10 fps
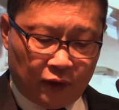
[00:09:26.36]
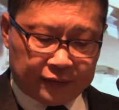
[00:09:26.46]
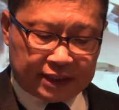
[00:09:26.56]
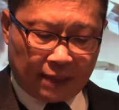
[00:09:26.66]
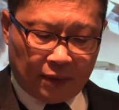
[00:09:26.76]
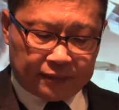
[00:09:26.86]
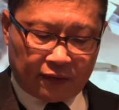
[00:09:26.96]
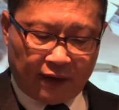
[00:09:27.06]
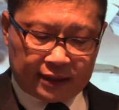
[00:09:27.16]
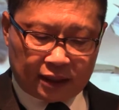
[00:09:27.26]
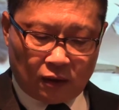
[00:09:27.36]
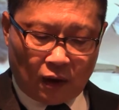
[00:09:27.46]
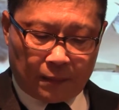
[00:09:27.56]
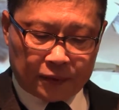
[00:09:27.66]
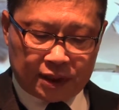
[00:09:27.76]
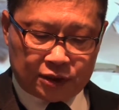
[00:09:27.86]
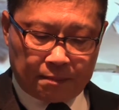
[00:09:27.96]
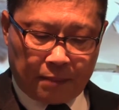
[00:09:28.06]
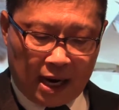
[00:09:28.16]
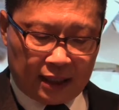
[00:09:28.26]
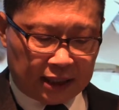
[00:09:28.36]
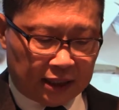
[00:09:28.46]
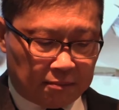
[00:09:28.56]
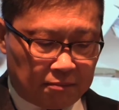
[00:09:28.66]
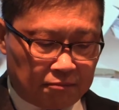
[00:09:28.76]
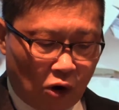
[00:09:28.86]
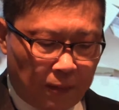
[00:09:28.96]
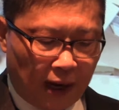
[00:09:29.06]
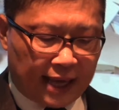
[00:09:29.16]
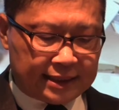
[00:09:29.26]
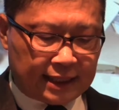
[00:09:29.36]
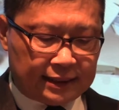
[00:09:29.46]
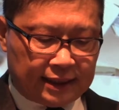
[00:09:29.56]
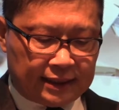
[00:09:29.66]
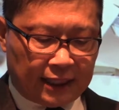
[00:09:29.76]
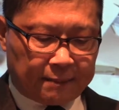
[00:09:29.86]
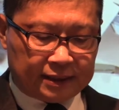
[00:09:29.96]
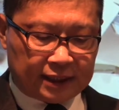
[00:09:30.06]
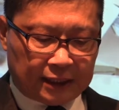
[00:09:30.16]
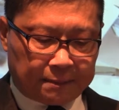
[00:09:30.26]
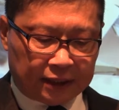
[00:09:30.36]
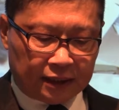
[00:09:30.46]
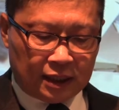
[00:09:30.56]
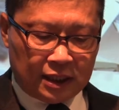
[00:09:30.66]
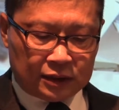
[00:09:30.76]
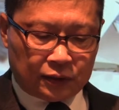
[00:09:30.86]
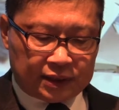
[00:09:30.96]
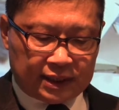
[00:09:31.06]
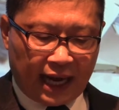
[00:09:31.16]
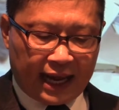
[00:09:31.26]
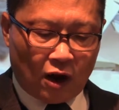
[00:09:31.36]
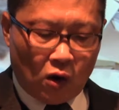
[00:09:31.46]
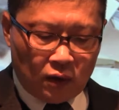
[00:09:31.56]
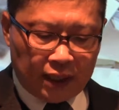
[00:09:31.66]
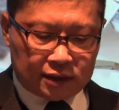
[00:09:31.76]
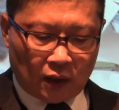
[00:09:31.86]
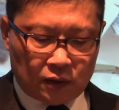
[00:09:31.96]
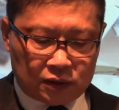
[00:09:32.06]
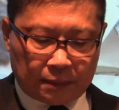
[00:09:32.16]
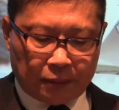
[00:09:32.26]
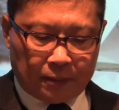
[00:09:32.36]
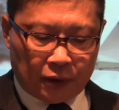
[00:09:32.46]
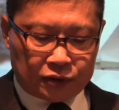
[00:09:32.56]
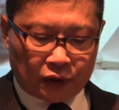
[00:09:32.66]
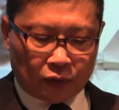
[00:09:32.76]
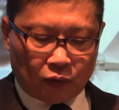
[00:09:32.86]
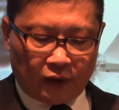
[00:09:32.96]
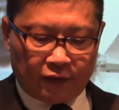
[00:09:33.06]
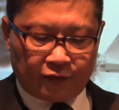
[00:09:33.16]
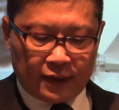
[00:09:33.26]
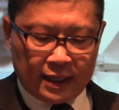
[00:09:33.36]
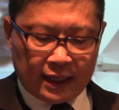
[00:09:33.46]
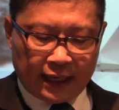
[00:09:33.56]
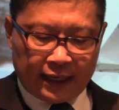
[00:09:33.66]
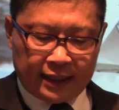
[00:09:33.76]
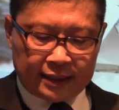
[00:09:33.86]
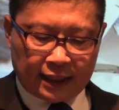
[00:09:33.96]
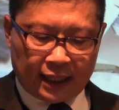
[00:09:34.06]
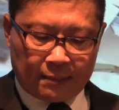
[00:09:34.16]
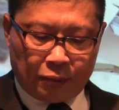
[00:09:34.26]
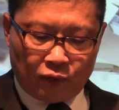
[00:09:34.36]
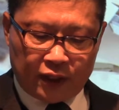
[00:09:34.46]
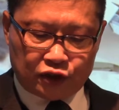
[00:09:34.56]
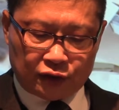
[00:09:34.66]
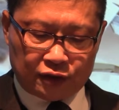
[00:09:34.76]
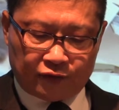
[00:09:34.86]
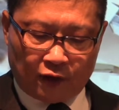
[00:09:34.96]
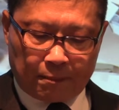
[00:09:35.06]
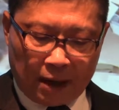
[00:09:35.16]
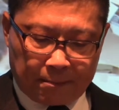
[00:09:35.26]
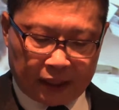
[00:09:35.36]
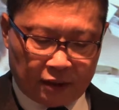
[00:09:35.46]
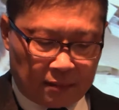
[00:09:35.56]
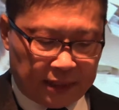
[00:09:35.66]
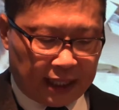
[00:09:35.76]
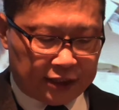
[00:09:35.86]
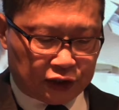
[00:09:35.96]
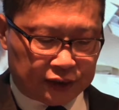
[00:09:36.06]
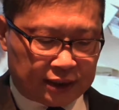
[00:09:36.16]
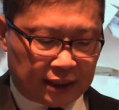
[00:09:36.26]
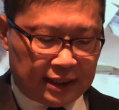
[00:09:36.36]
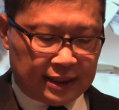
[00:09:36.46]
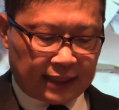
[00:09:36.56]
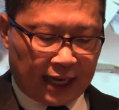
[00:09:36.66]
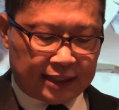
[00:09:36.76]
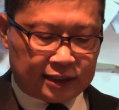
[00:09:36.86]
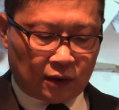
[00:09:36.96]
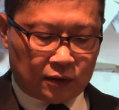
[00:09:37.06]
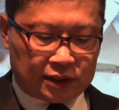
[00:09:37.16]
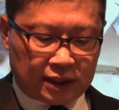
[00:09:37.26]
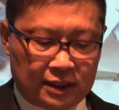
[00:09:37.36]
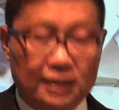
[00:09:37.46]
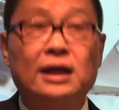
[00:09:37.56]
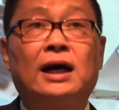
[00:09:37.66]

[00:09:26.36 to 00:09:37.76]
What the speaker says: with some of the radical opposition party mobilizing D-Day participants to select only those proposals with provisions for public nominations, that is, those